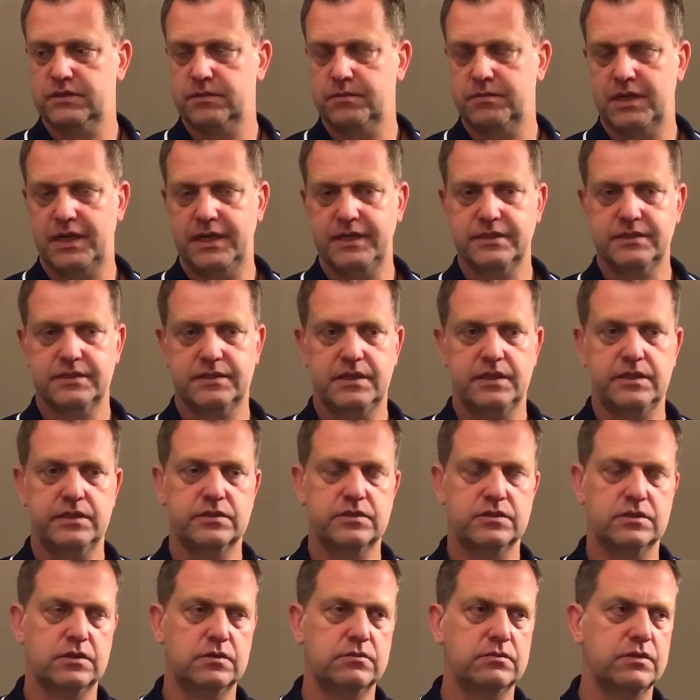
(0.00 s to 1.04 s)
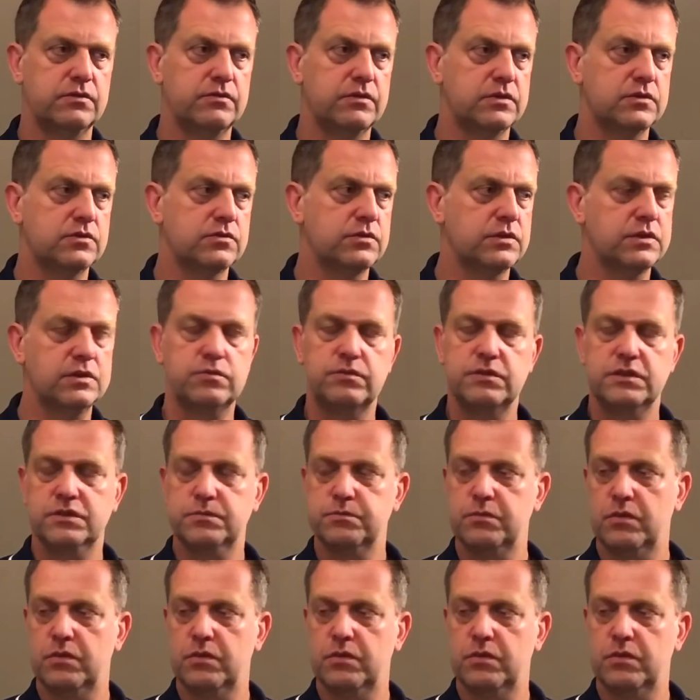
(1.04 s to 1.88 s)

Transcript: the blade sales. No, we want to increase